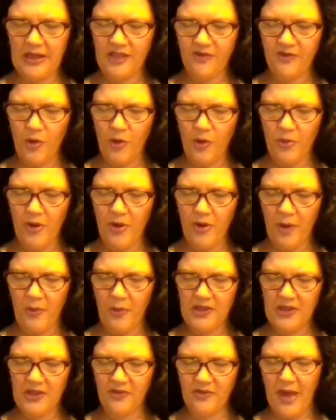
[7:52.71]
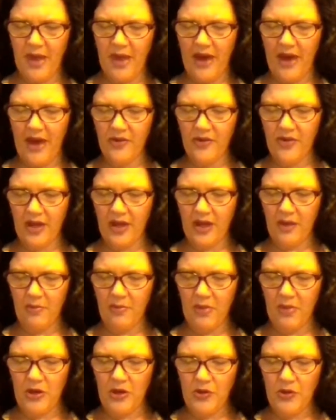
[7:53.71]
Number 16 lists 4
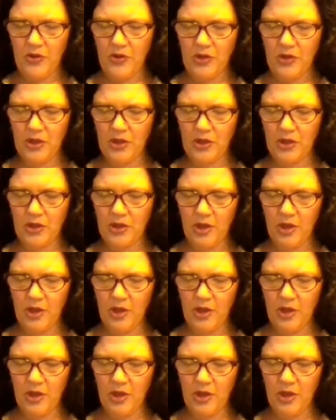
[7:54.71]
properties of matter that